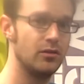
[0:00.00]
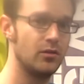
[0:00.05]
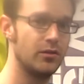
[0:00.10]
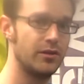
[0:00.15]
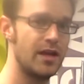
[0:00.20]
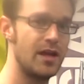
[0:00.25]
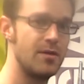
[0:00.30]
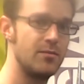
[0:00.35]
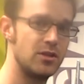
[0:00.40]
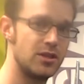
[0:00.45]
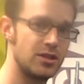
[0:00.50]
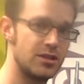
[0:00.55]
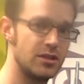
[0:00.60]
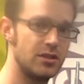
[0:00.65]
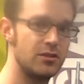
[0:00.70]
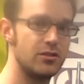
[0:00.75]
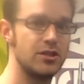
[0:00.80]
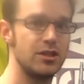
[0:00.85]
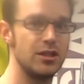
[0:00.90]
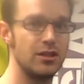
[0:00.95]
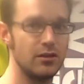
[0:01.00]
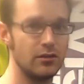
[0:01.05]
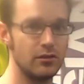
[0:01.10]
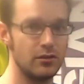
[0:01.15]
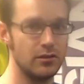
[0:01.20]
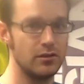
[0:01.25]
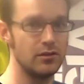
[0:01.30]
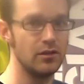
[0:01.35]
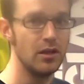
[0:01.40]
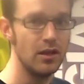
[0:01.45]
or damaged seriously that
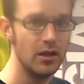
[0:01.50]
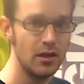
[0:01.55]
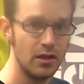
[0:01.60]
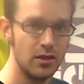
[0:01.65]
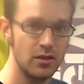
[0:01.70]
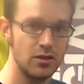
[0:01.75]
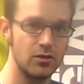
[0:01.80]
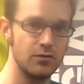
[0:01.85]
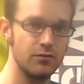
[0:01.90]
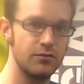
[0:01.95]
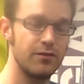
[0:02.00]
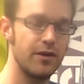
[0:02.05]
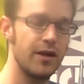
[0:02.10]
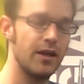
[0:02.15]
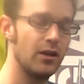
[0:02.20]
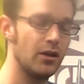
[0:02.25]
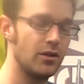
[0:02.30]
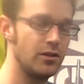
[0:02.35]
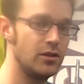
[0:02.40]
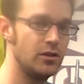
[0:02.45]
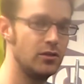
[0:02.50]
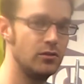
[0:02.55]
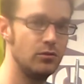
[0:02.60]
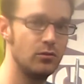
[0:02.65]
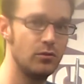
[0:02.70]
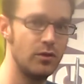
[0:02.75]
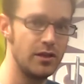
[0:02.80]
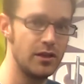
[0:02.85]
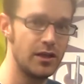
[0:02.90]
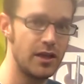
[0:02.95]
could sort of fail on you
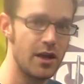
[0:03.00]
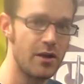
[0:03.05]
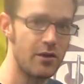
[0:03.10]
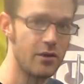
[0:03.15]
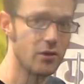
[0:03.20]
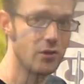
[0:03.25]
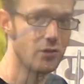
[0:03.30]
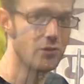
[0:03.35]
when you carry